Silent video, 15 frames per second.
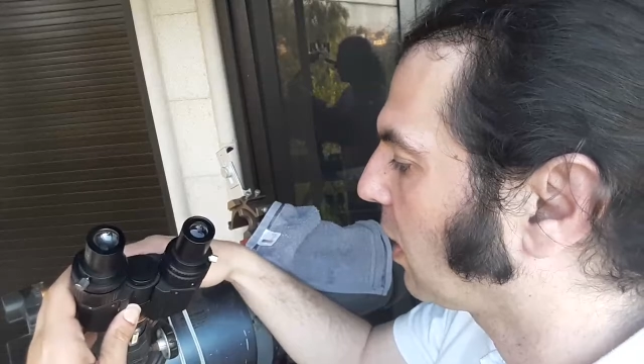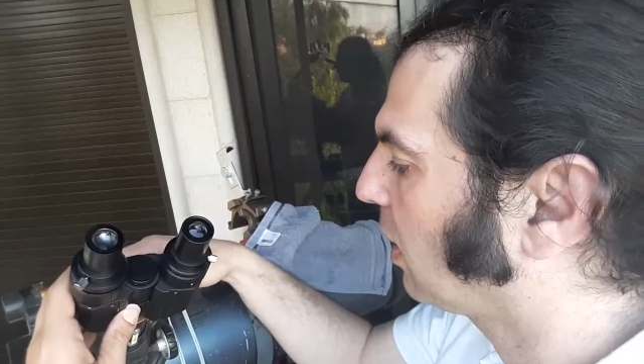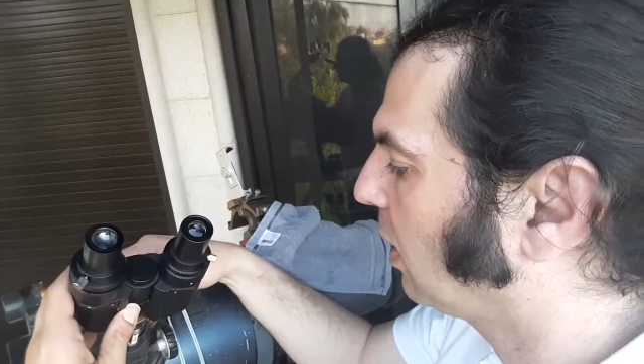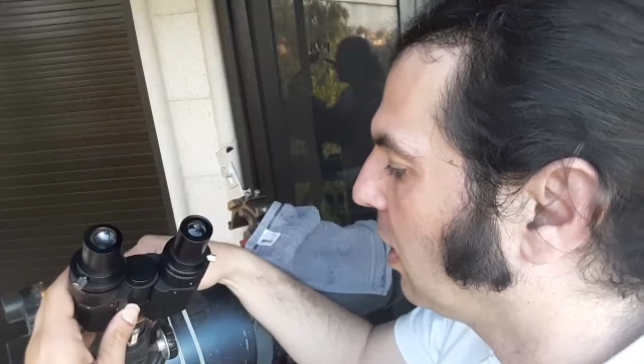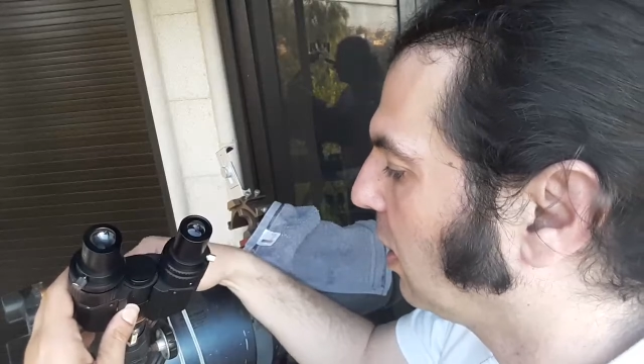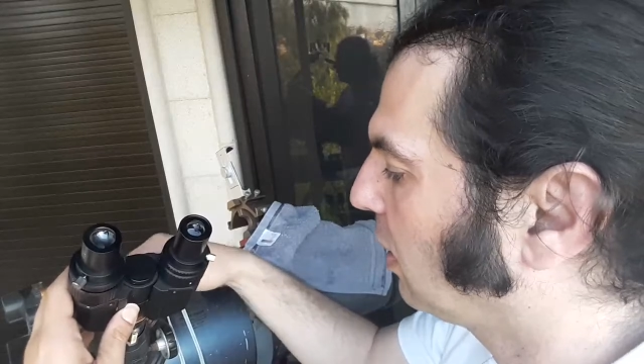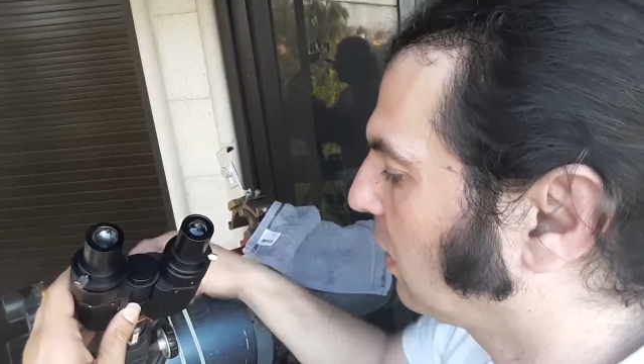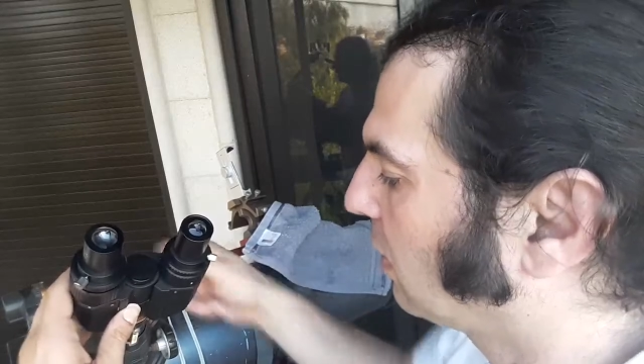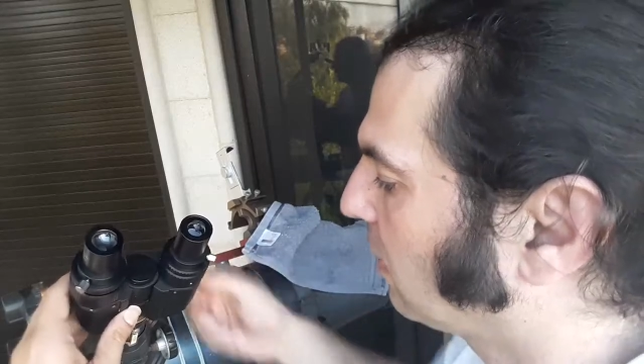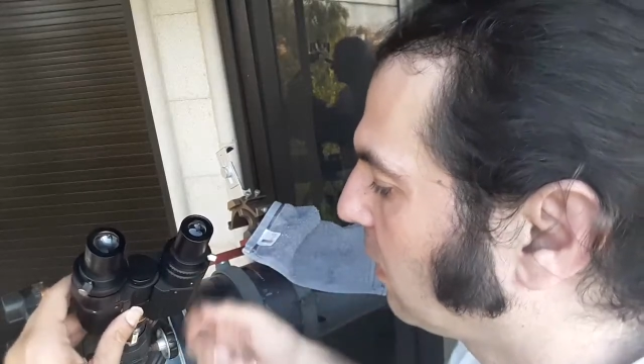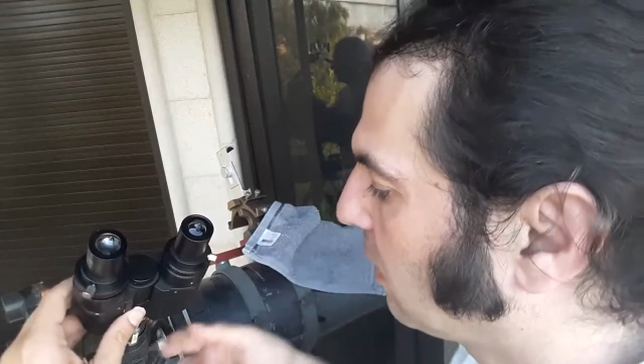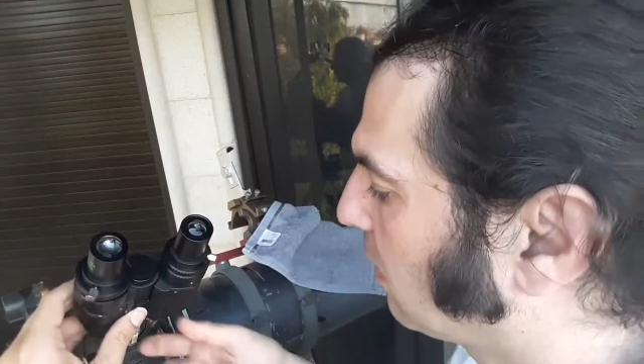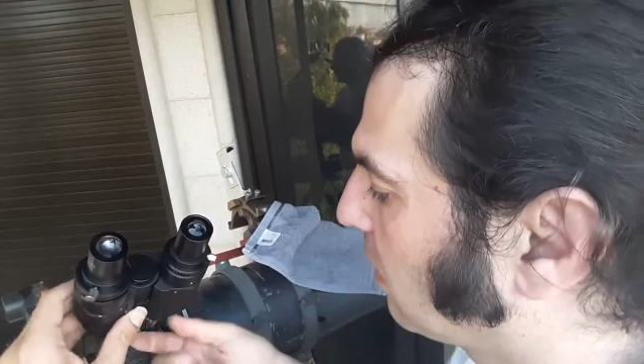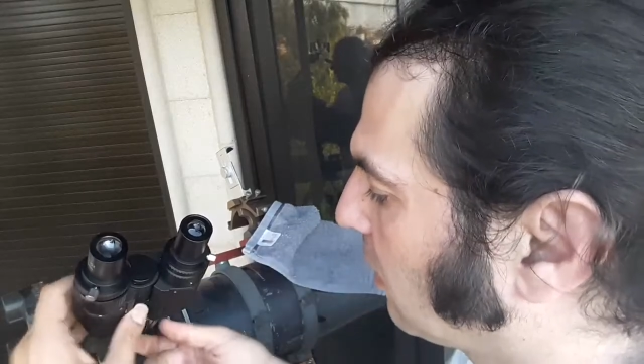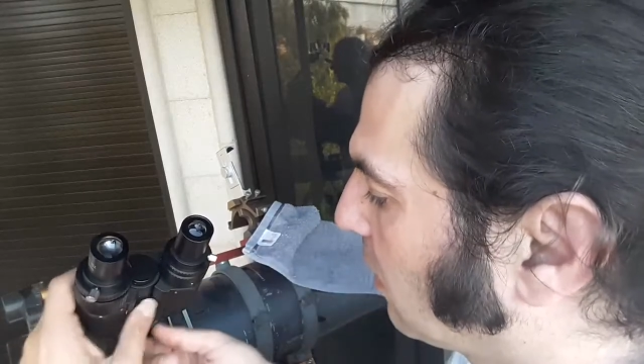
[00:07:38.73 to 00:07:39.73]
Okay,
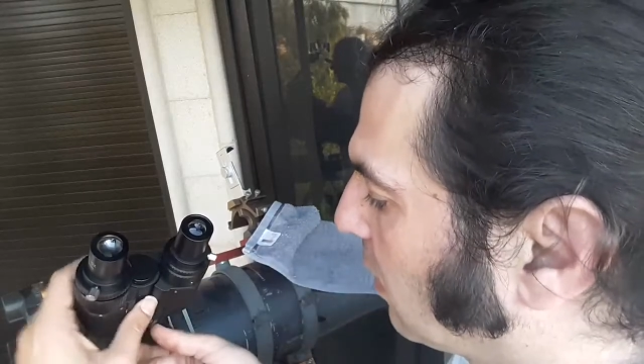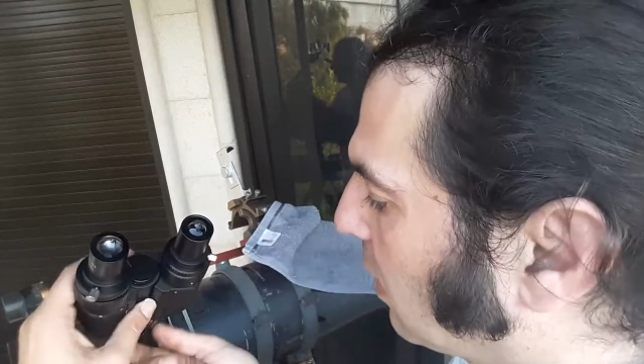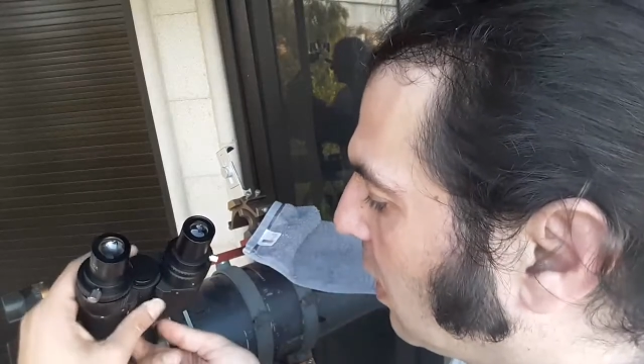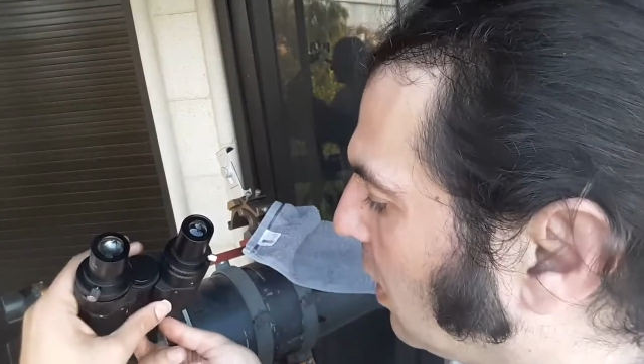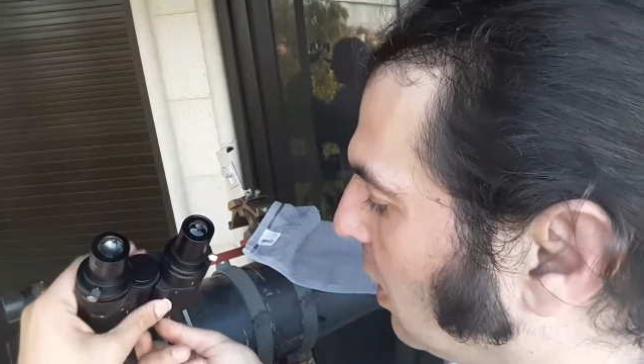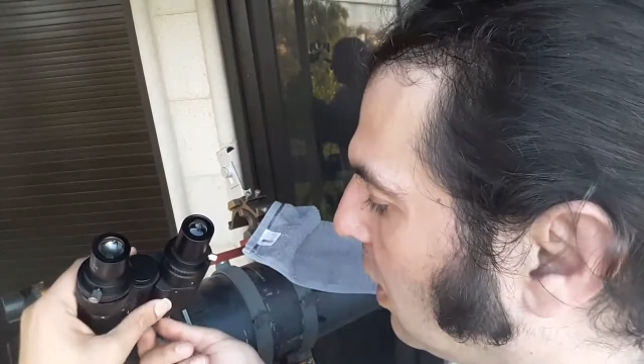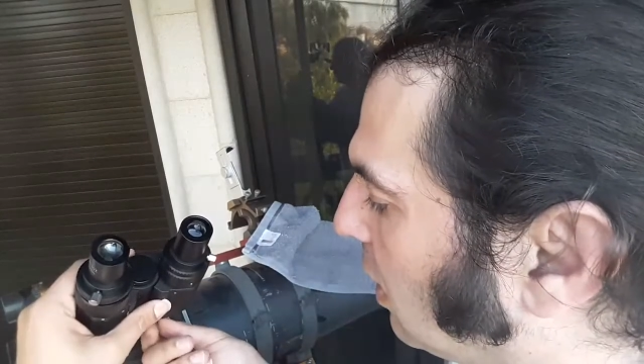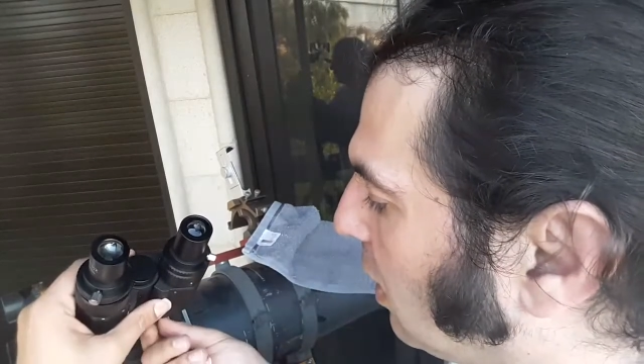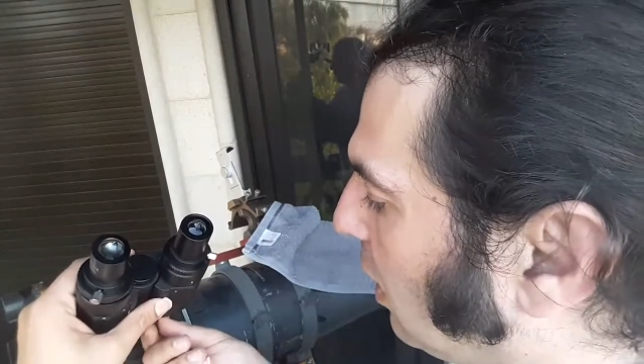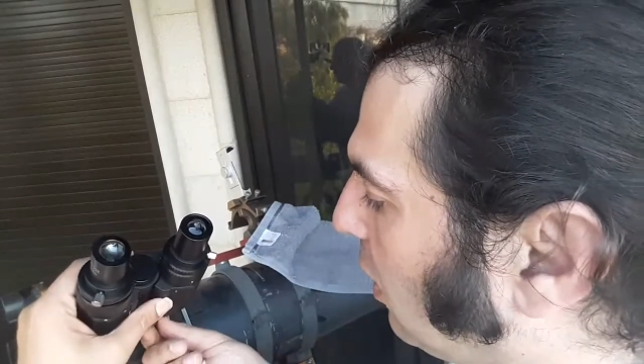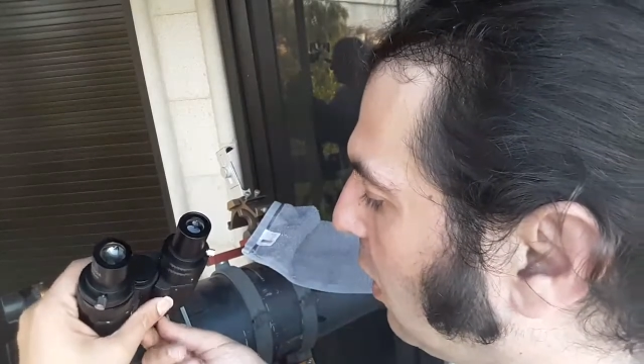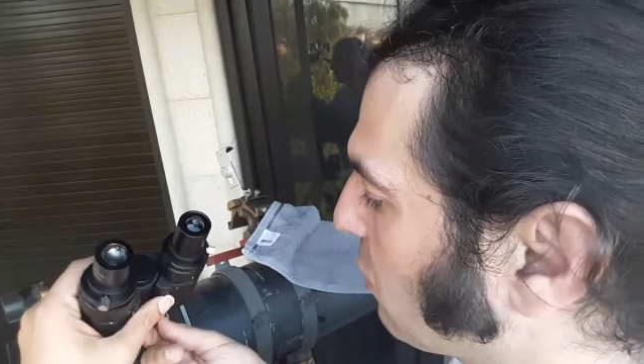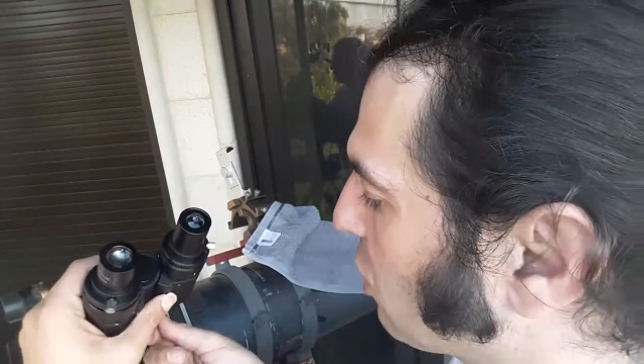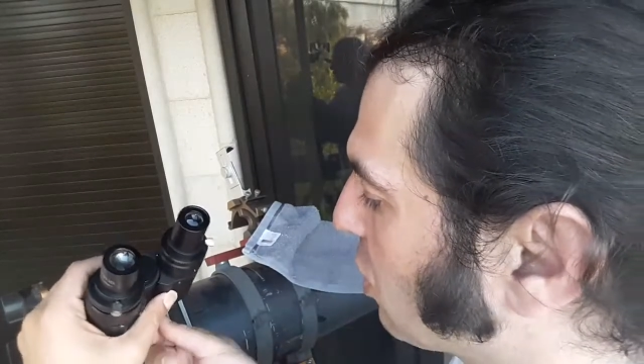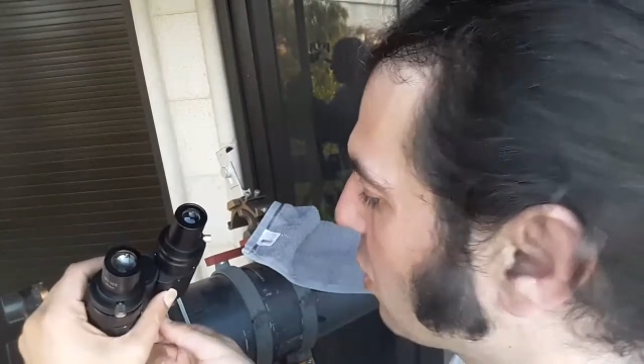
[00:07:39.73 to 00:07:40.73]

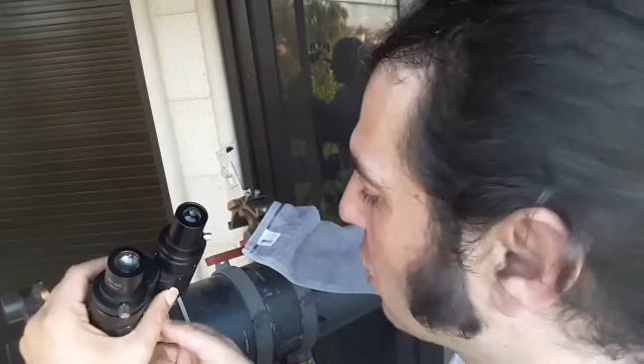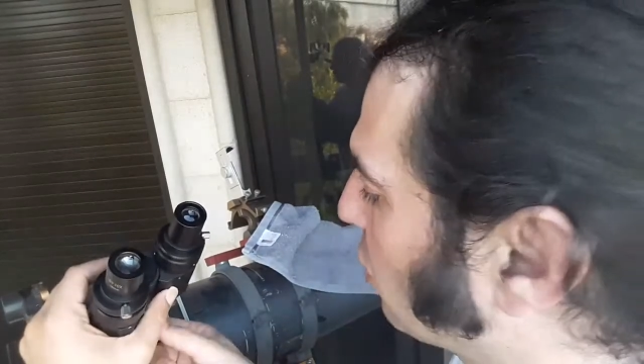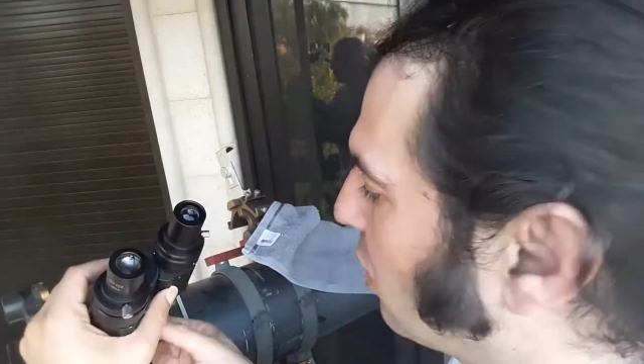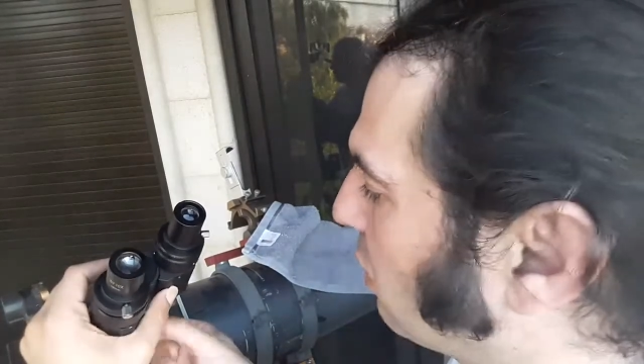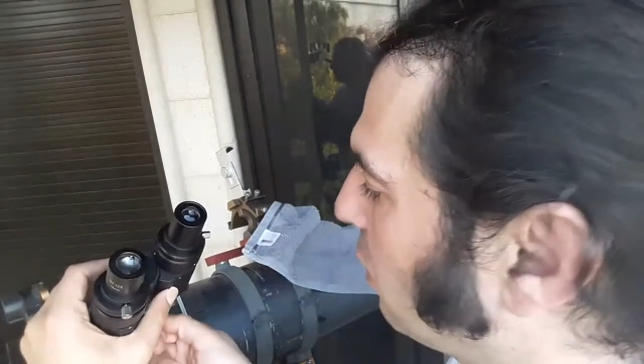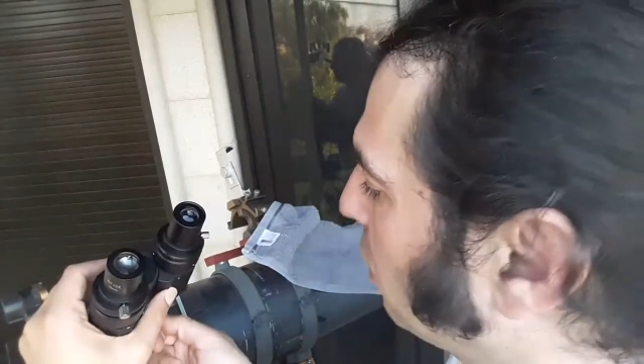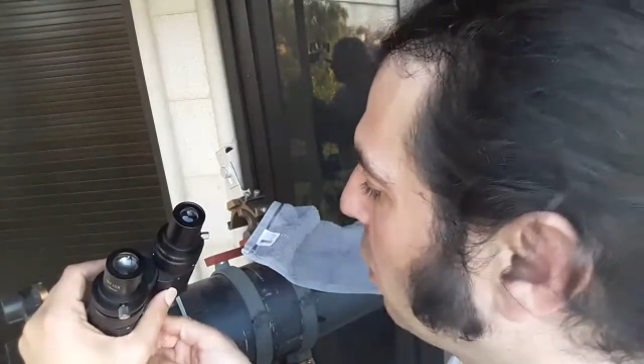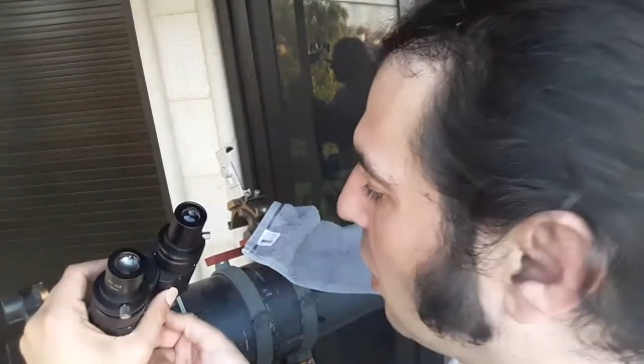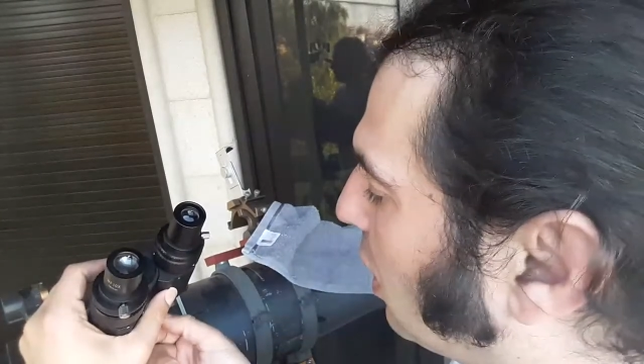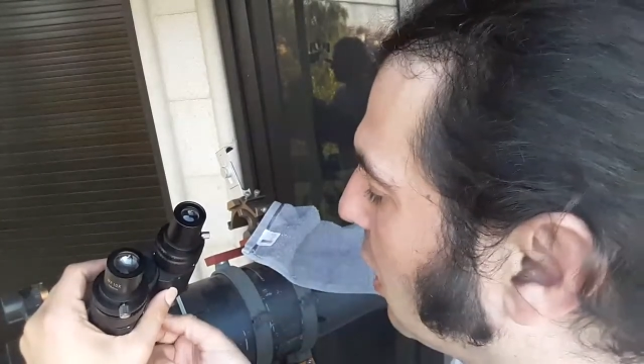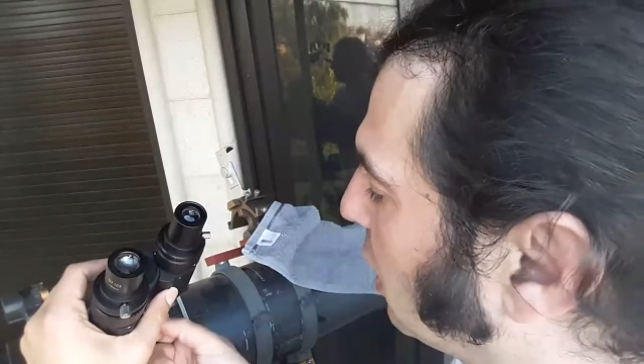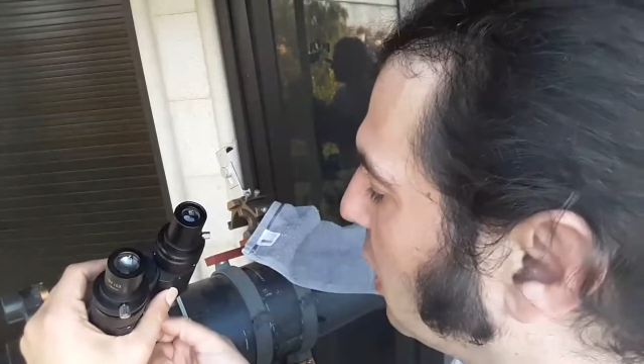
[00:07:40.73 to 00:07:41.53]
just to give you an